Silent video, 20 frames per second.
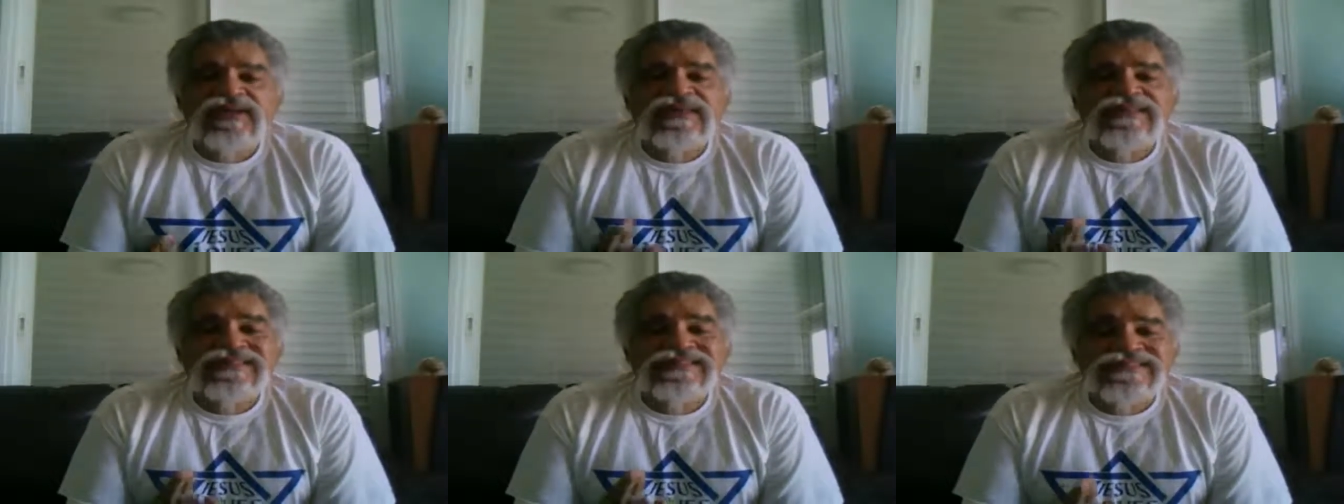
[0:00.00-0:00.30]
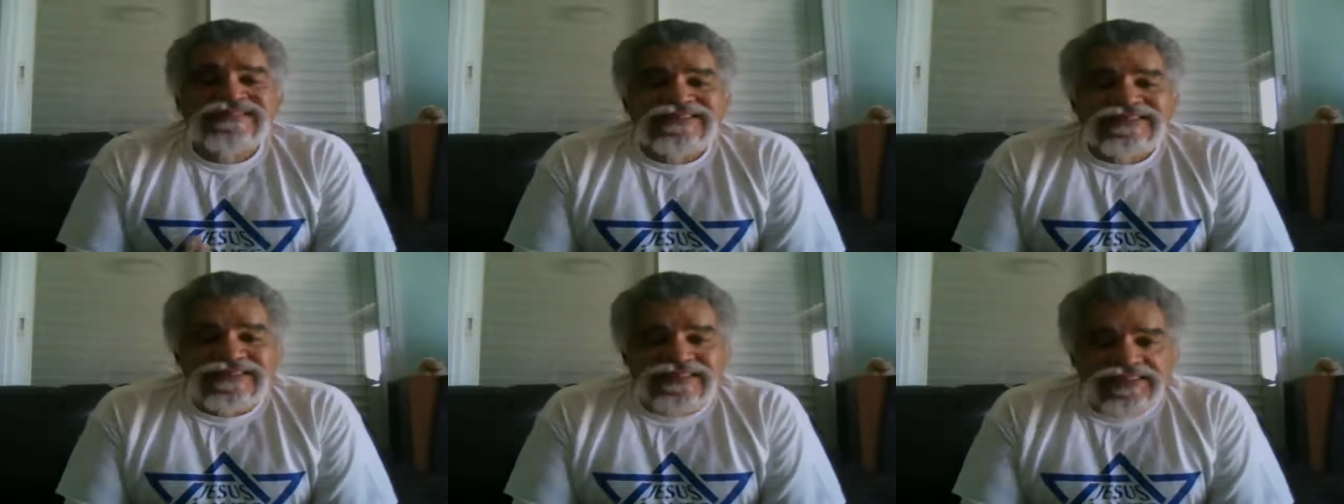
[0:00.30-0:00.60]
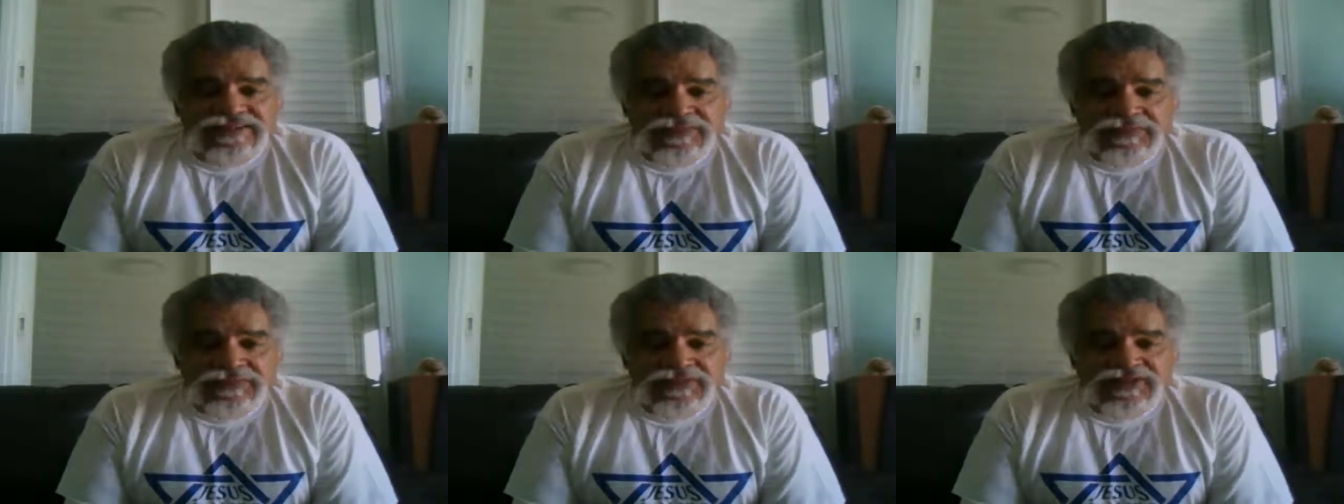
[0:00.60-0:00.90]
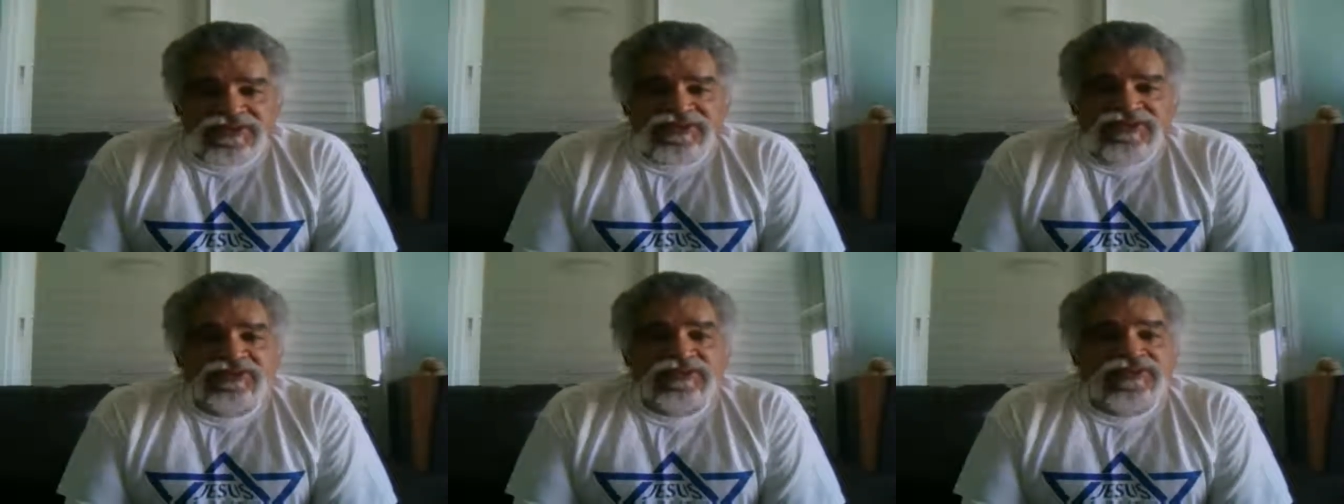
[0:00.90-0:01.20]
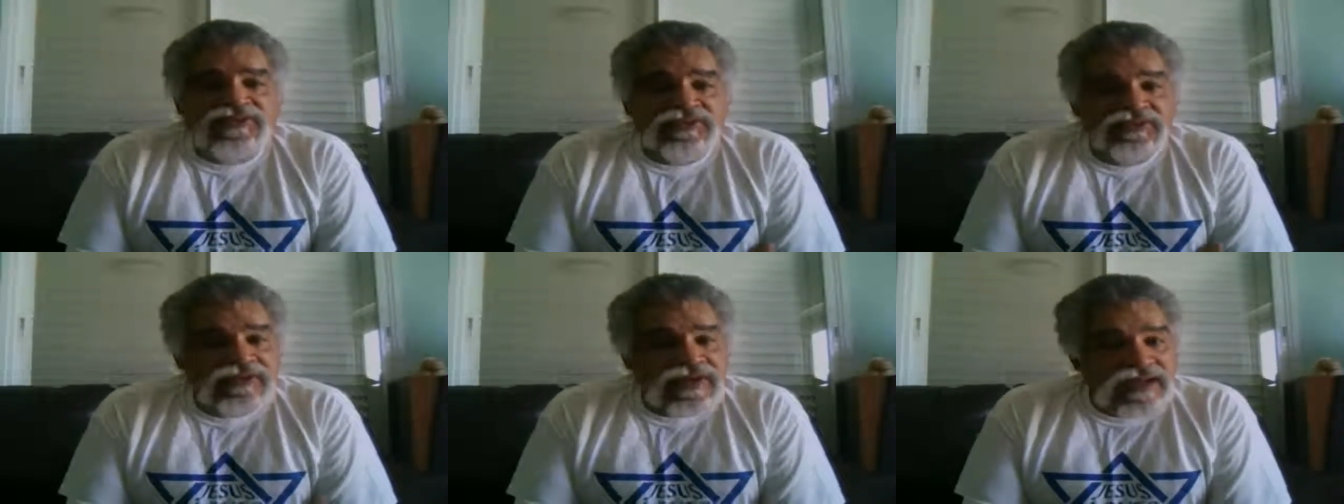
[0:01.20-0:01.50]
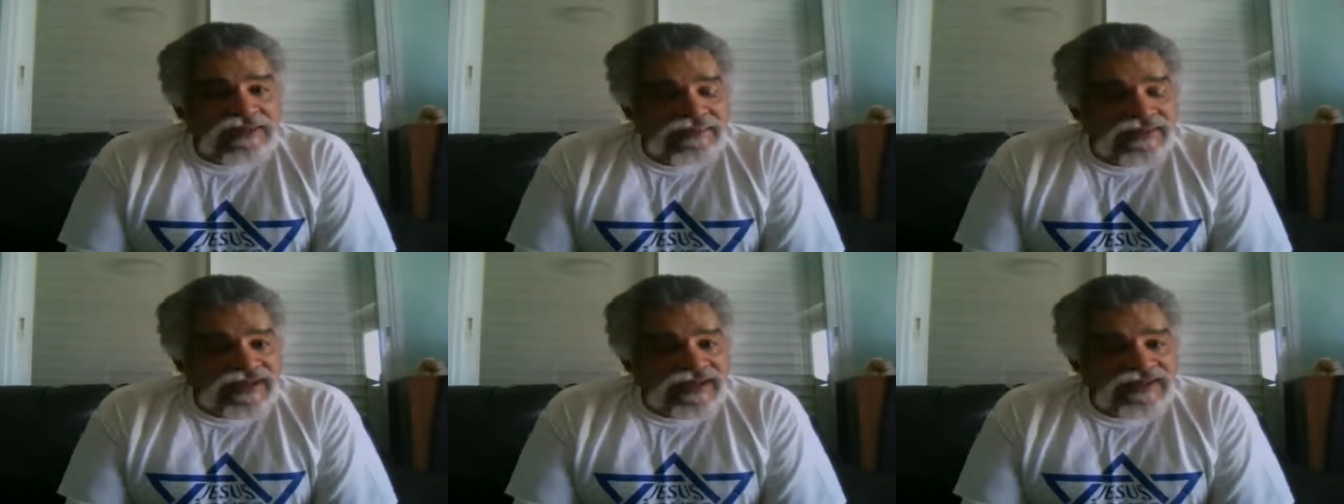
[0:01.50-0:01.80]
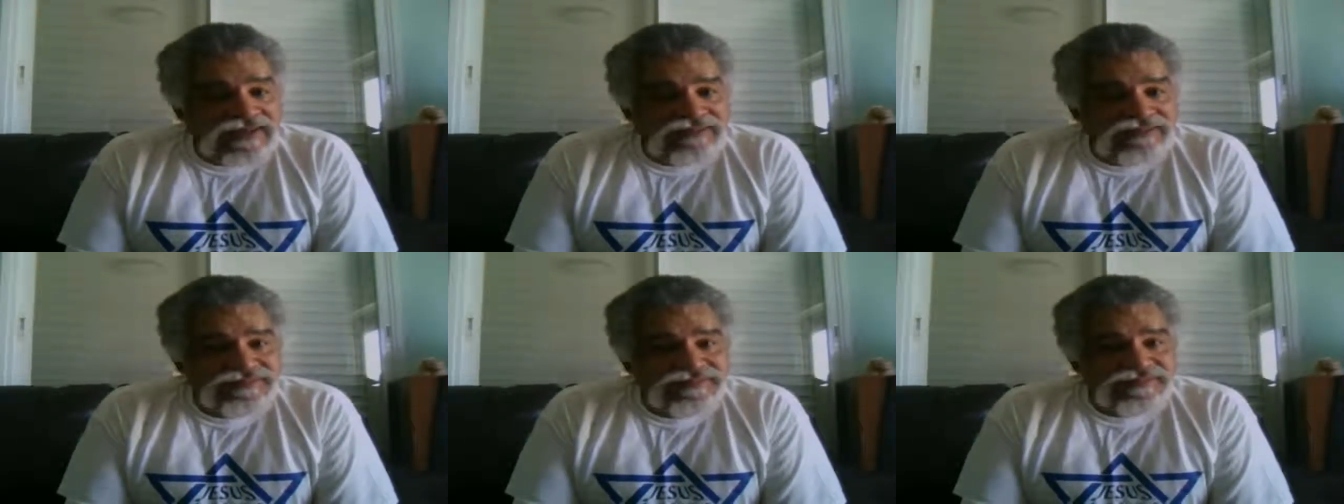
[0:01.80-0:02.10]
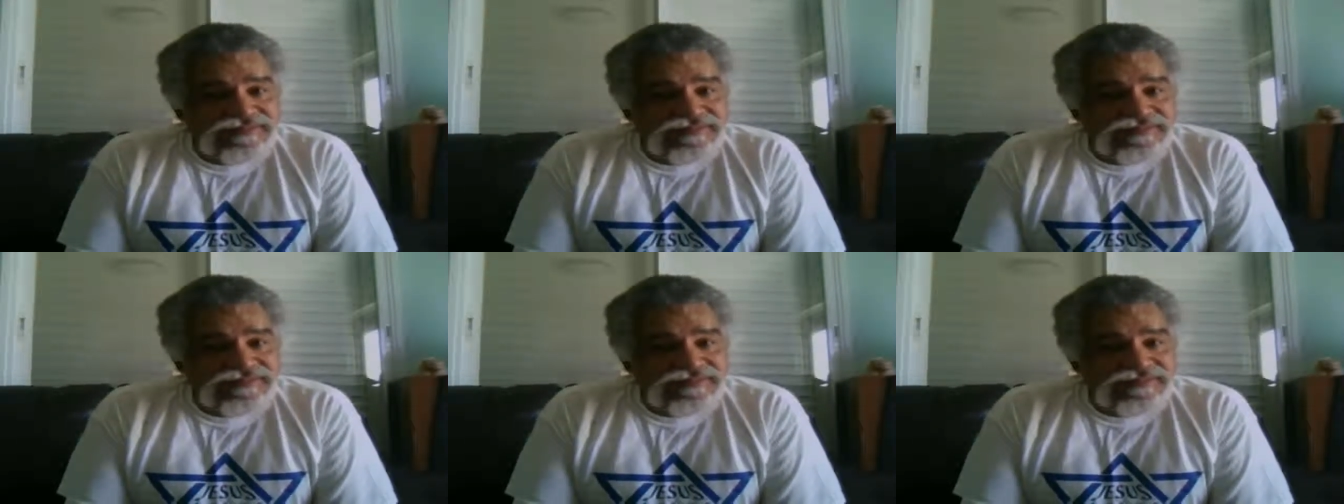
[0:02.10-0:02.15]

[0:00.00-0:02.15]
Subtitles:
Jew. The other person was a